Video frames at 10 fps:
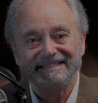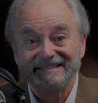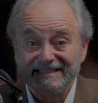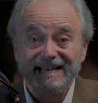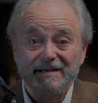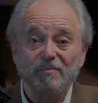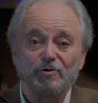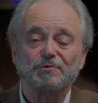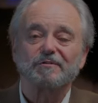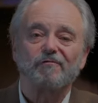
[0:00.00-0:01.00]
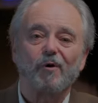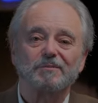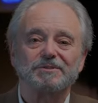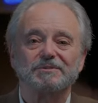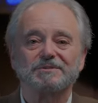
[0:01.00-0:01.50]
Today, most
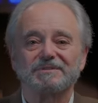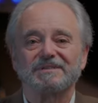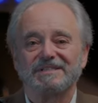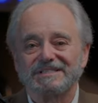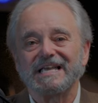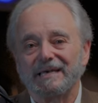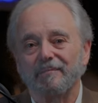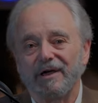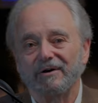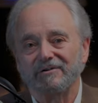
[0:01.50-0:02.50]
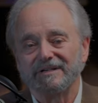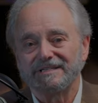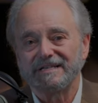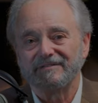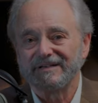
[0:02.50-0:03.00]
Reformed Jews celebrate only
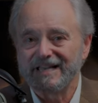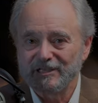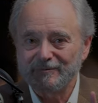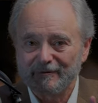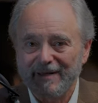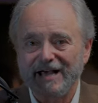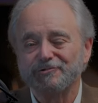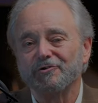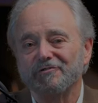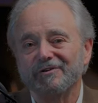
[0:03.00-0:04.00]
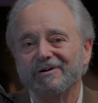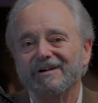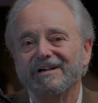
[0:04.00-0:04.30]
seven days, but Passover